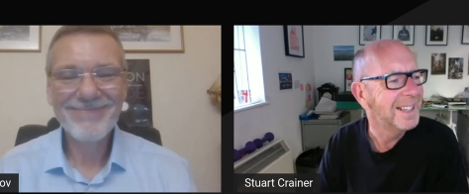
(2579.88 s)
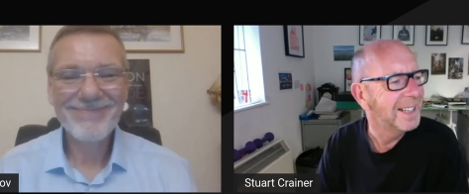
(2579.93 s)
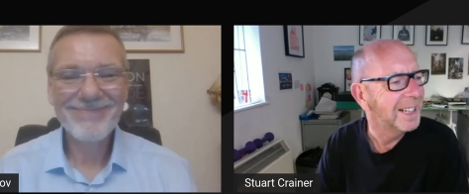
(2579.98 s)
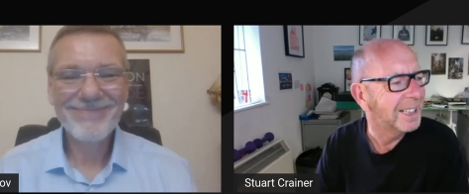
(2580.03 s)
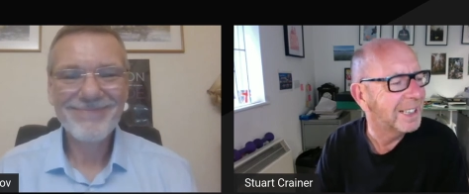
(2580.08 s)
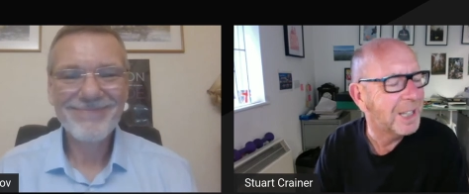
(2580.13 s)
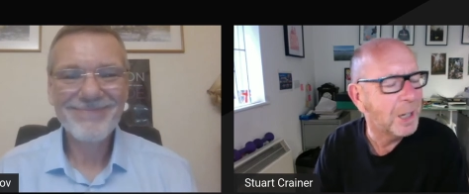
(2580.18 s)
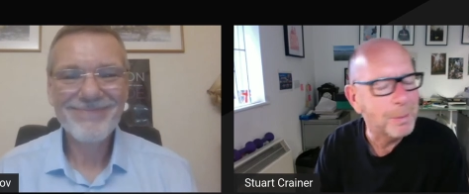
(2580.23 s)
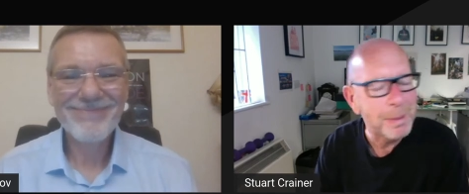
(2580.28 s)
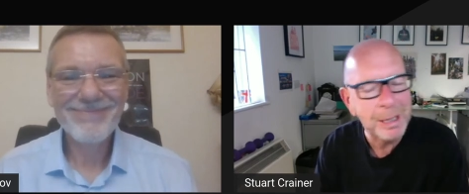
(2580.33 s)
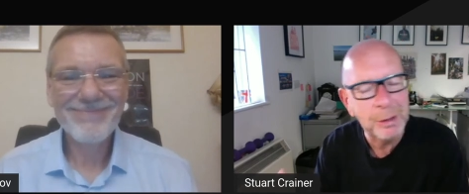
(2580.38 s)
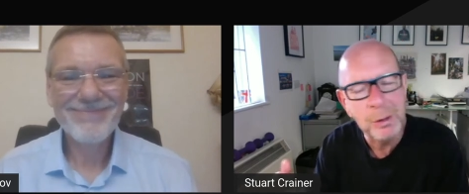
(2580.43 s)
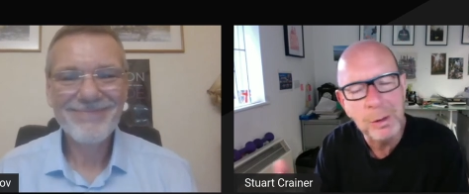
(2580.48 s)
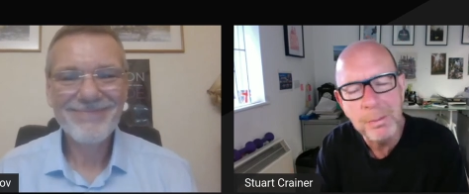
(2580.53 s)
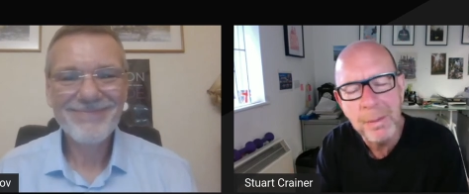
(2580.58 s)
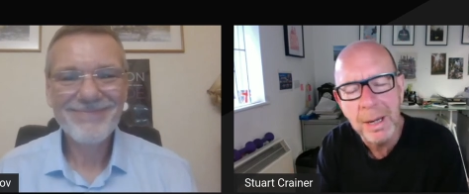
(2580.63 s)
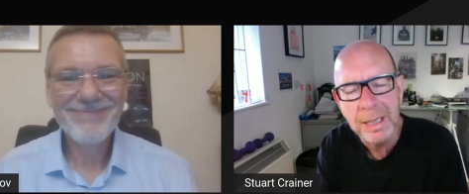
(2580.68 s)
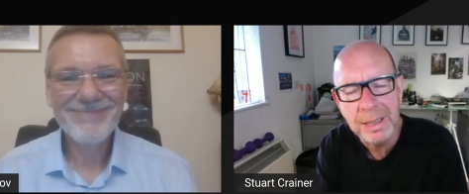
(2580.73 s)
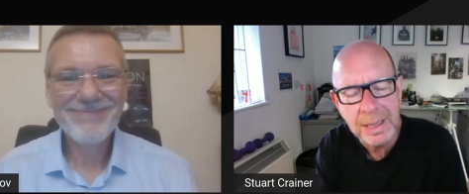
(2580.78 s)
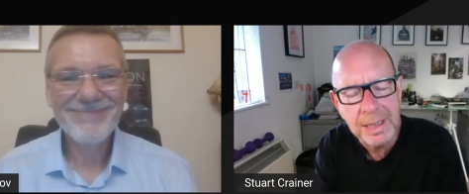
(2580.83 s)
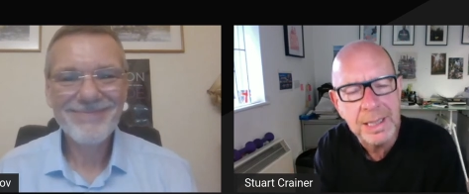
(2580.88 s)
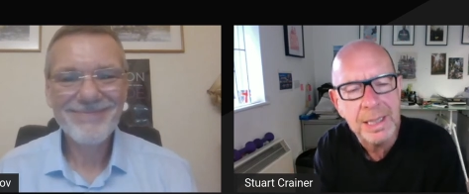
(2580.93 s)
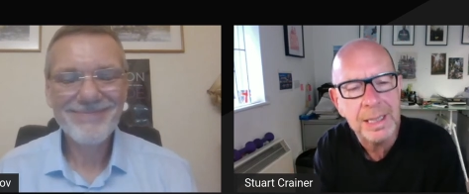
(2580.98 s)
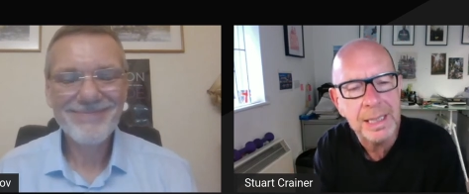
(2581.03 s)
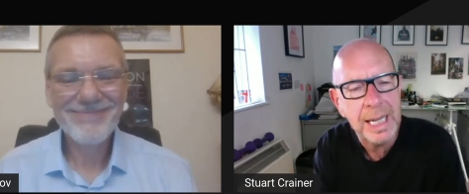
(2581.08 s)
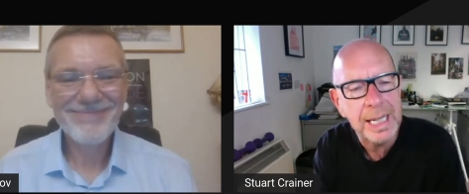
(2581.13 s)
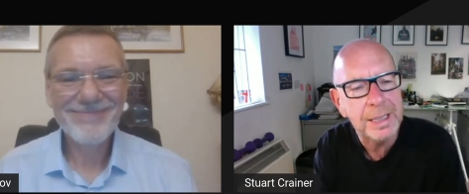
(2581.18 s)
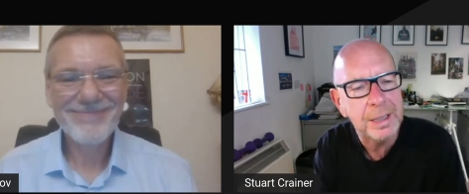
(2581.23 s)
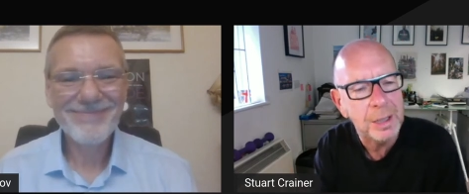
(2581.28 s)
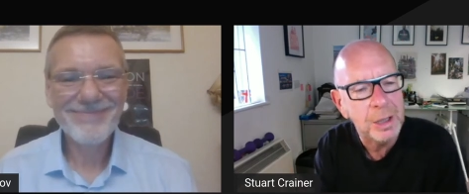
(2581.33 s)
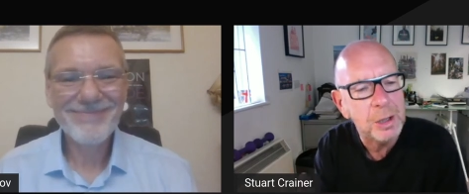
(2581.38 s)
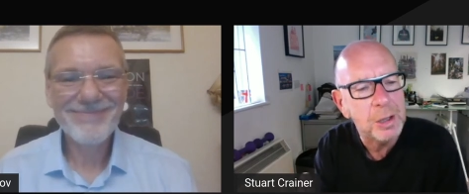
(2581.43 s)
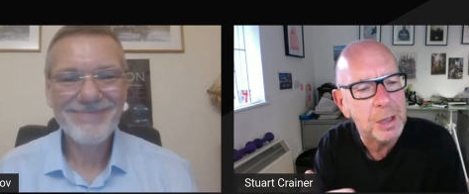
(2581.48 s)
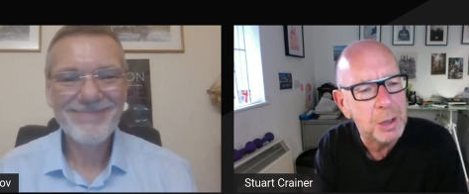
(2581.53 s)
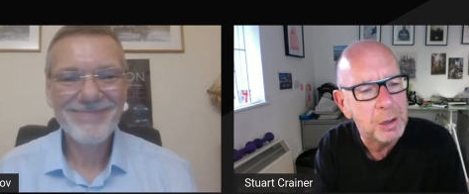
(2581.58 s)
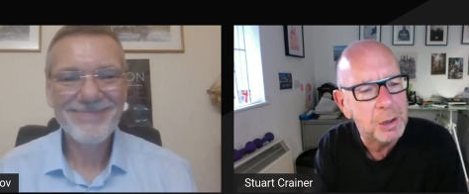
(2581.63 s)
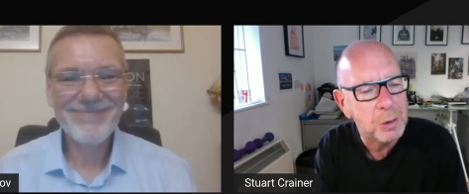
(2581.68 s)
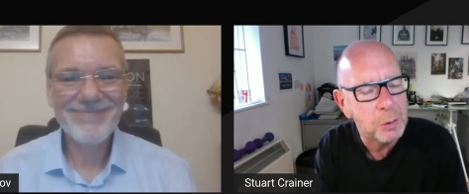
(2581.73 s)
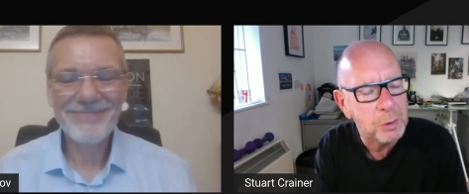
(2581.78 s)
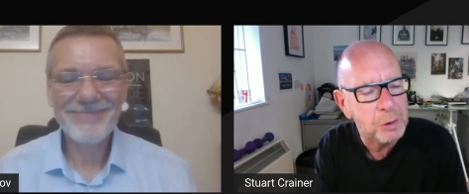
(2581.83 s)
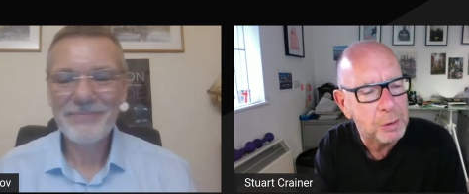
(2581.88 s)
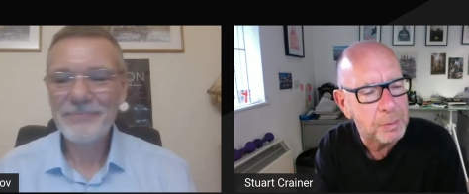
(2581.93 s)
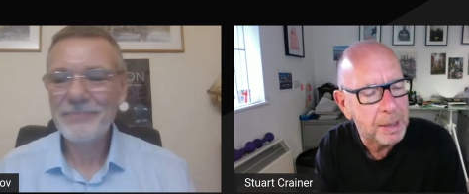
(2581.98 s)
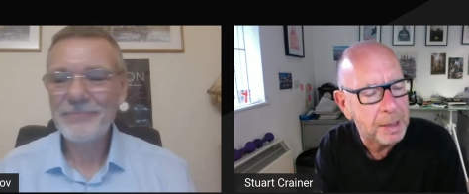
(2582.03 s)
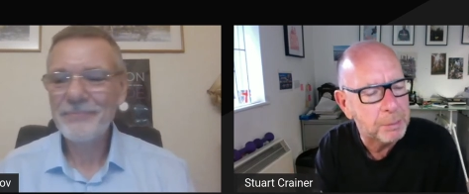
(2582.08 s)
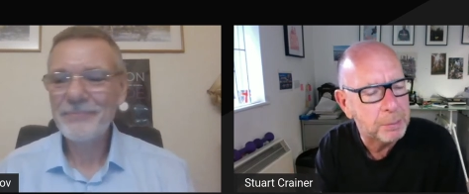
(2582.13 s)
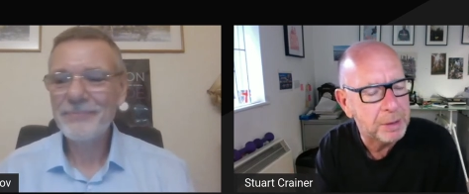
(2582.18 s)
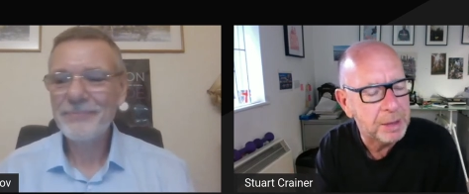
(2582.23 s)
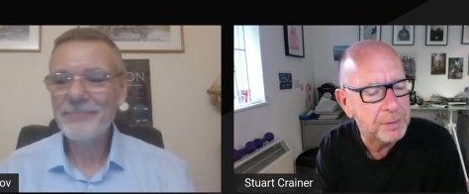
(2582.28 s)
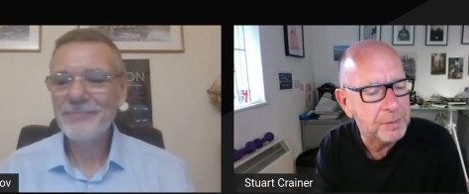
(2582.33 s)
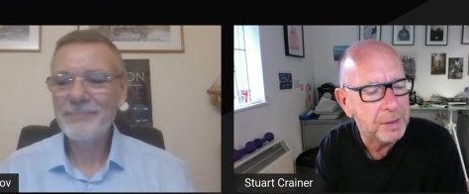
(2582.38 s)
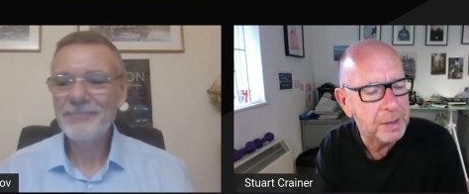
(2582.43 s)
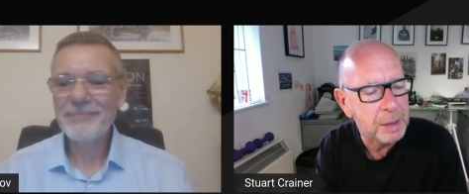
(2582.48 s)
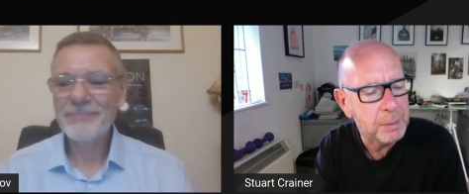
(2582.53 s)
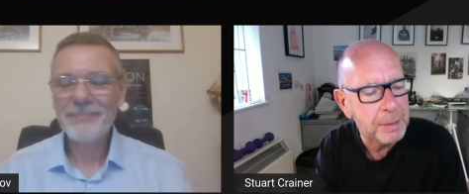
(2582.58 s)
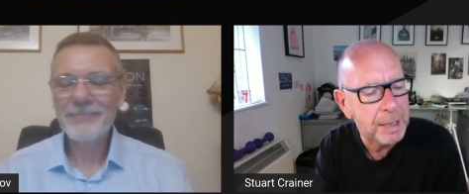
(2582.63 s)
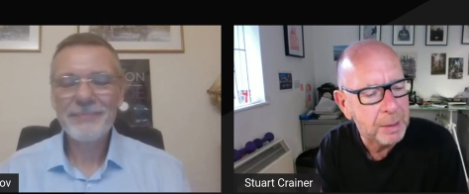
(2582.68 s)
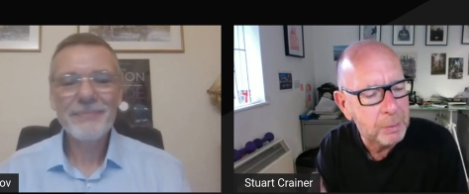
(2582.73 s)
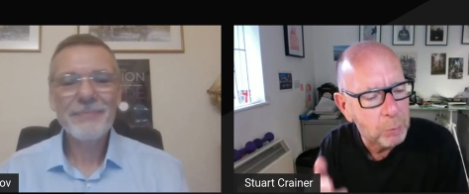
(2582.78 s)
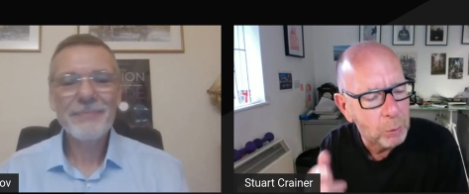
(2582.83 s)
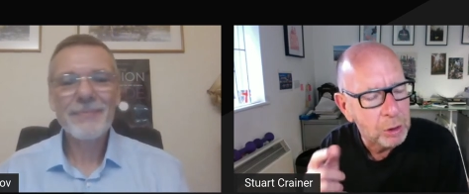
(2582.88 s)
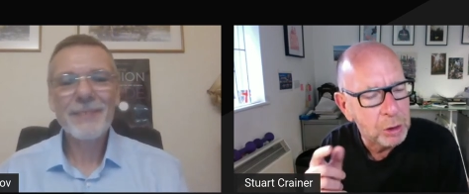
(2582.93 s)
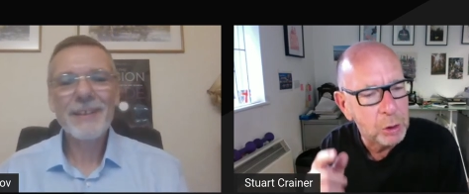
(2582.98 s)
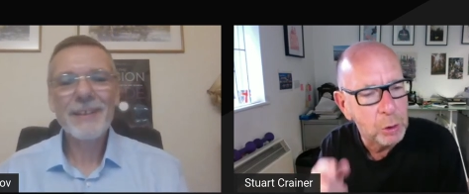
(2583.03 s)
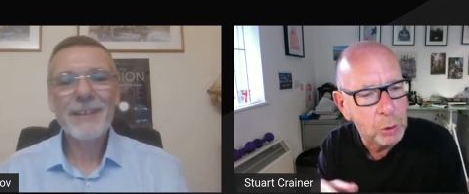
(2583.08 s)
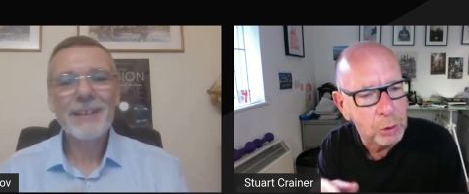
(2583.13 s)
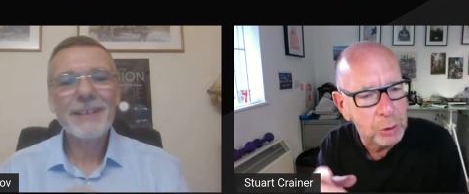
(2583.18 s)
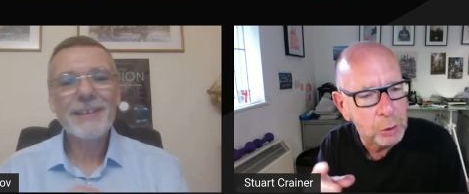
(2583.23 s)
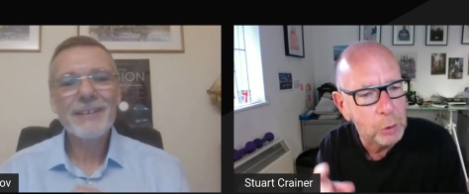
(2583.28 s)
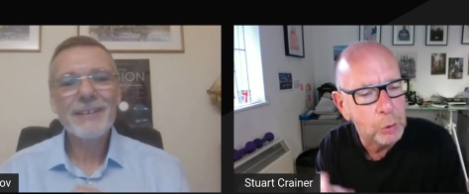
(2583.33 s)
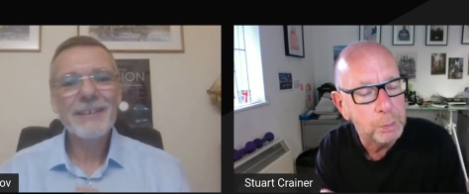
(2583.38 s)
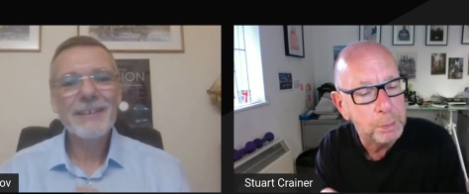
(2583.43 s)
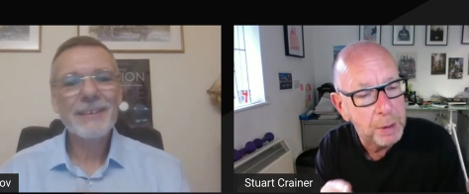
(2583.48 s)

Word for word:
Speaker 1: And go back. Remind us again. You, you talked about briefly about what your your